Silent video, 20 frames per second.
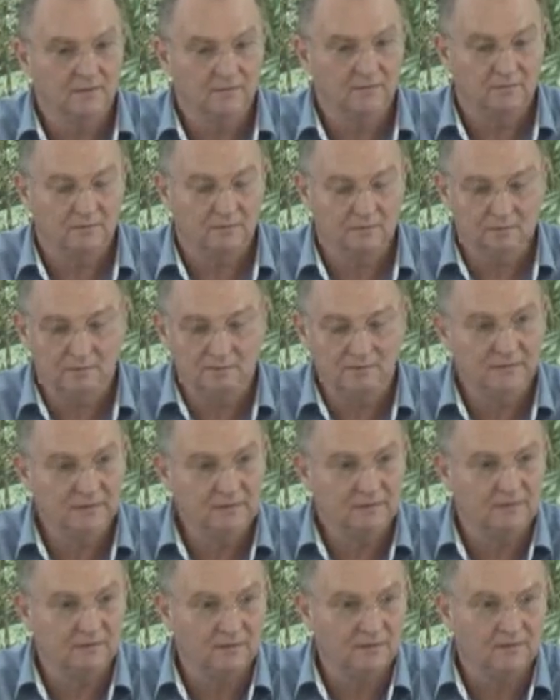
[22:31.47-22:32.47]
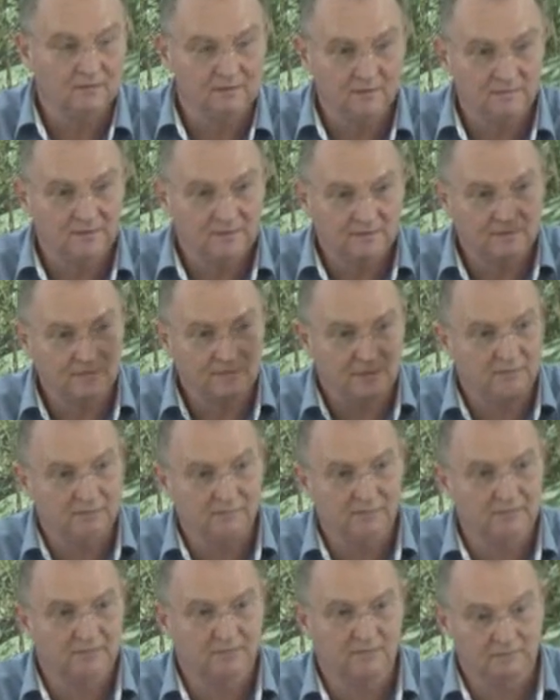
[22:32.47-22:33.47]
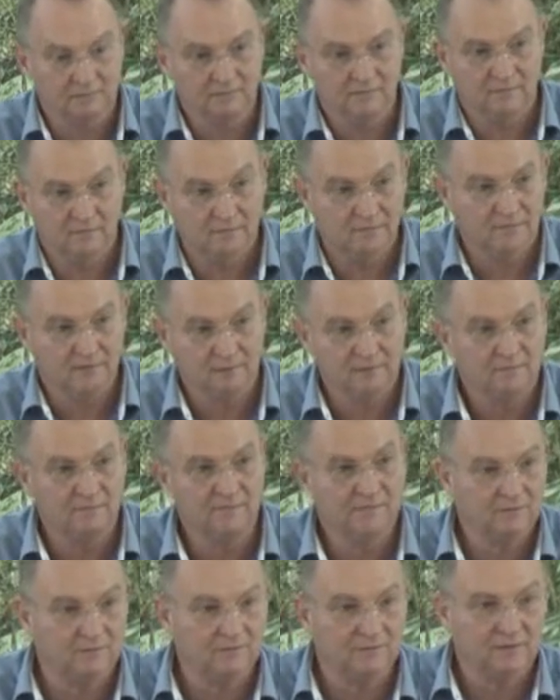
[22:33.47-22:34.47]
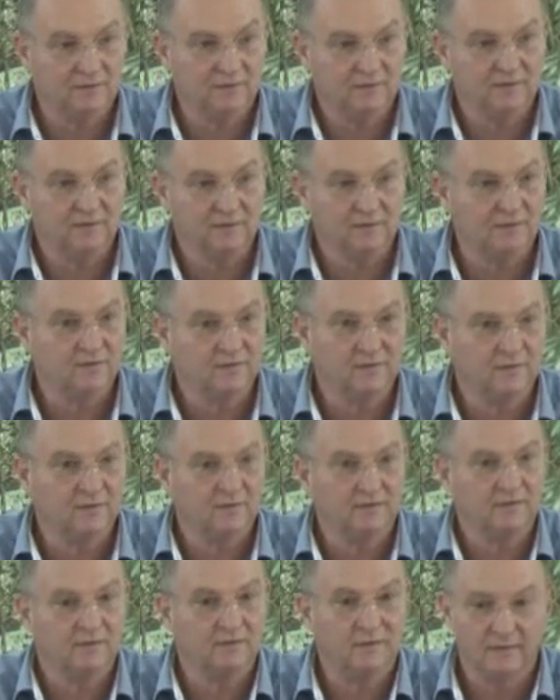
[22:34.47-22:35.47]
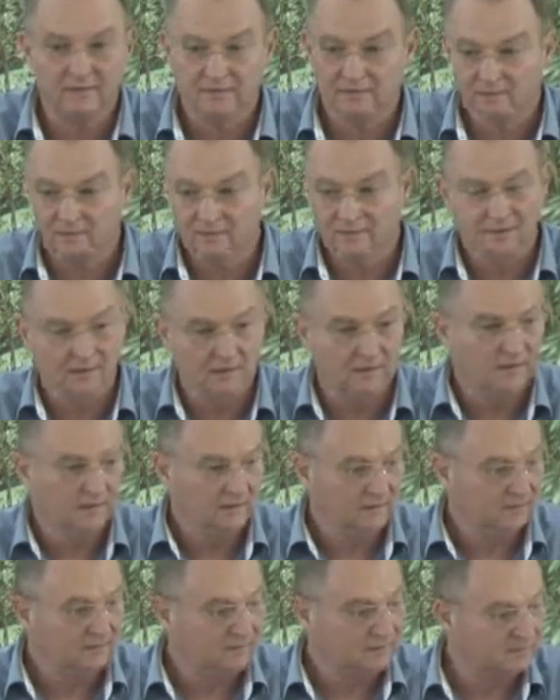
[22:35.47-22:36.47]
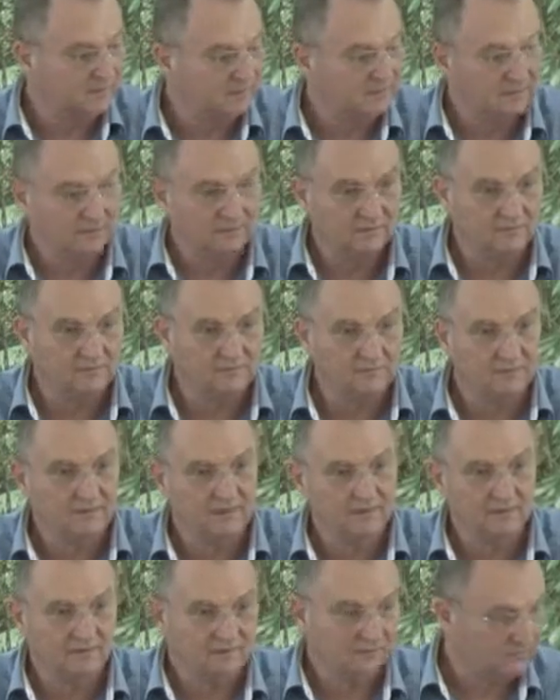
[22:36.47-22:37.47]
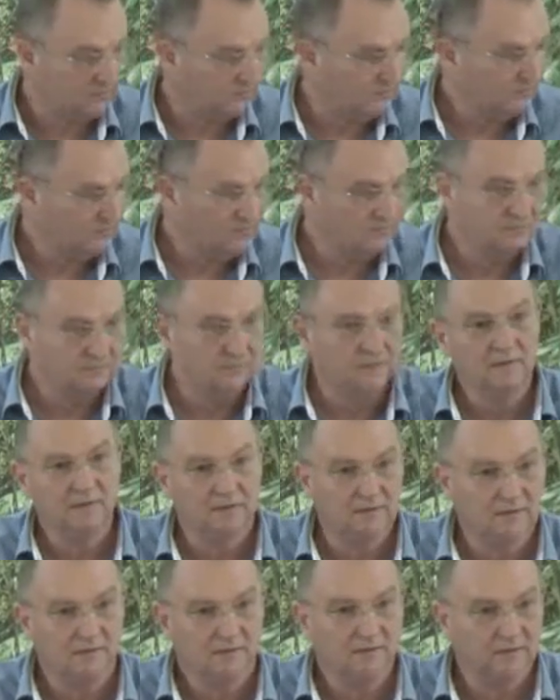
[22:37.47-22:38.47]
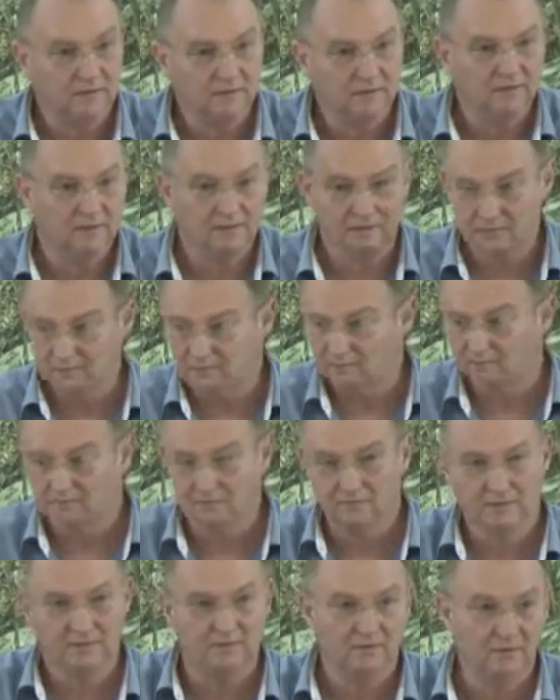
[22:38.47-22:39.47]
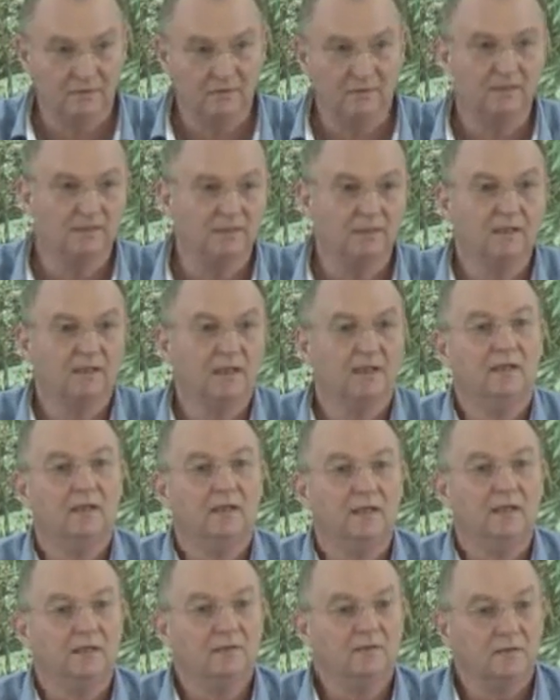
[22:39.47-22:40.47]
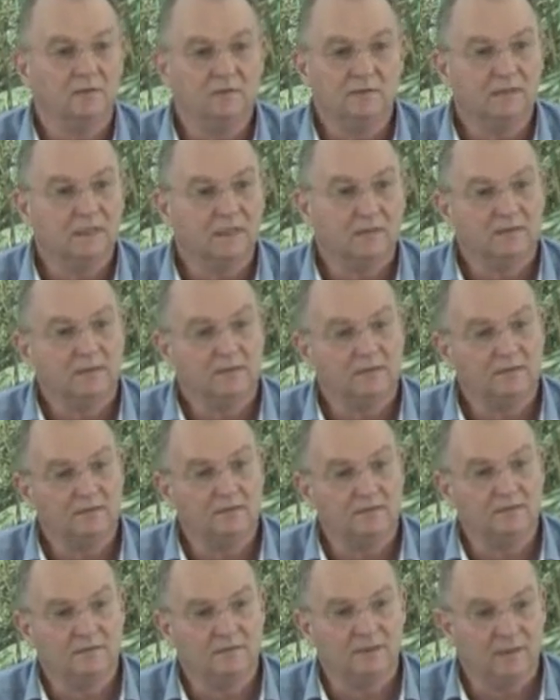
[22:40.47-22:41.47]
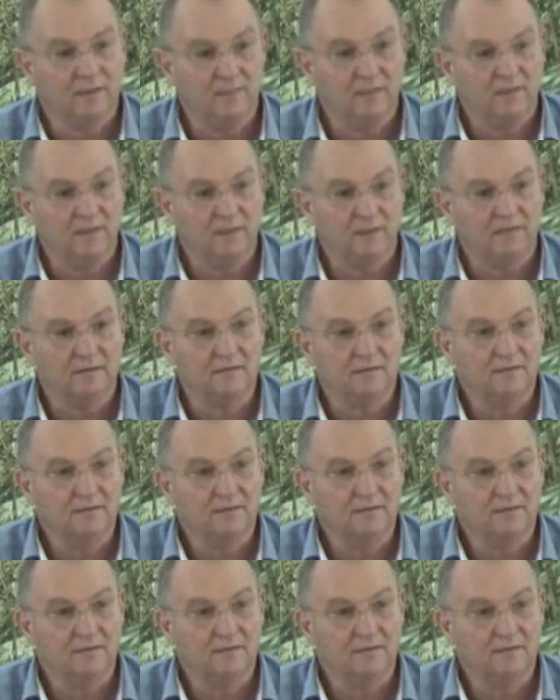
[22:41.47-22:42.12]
So the government knows, I mean, some government, local government officials, they know exactly the land they know. This farmer owns this hectare, so you do cotton here and you do cotton there. And so you can't escape that.